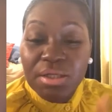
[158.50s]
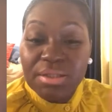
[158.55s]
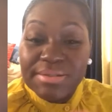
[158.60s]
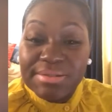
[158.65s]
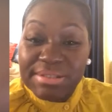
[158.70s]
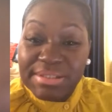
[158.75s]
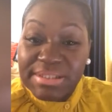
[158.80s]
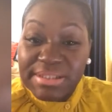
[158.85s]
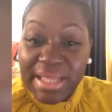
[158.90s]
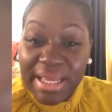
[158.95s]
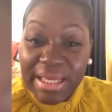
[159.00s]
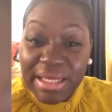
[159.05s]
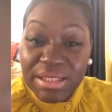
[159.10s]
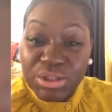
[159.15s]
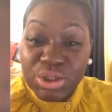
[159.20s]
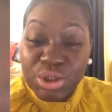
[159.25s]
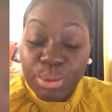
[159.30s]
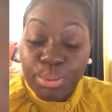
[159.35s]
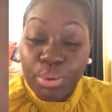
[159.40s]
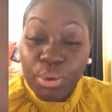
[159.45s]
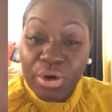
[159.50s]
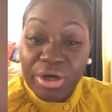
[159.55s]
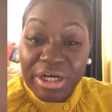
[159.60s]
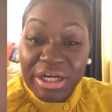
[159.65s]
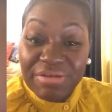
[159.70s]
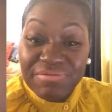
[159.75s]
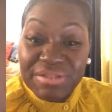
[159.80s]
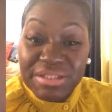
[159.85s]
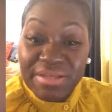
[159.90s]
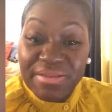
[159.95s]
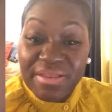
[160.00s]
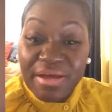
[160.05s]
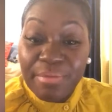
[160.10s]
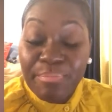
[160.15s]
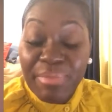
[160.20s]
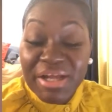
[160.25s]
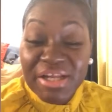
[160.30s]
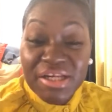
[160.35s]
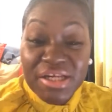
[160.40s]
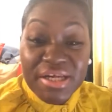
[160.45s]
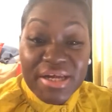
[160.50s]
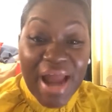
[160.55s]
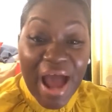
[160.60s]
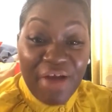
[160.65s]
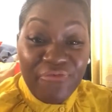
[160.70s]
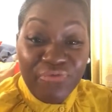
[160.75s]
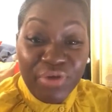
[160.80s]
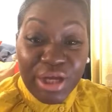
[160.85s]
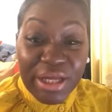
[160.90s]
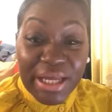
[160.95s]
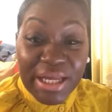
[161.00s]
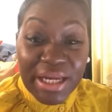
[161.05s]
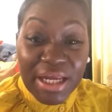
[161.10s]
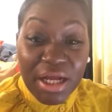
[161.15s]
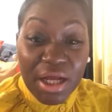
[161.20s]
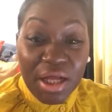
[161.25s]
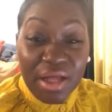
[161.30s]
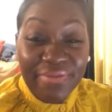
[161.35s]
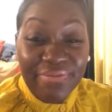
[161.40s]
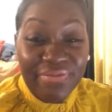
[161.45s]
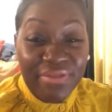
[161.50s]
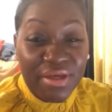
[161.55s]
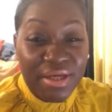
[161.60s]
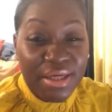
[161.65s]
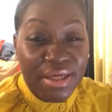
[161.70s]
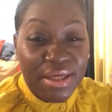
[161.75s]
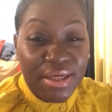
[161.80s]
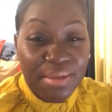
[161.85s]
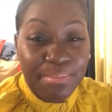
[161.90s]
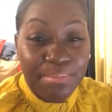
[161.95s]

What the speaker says: staying supportive to them, but not forgetting the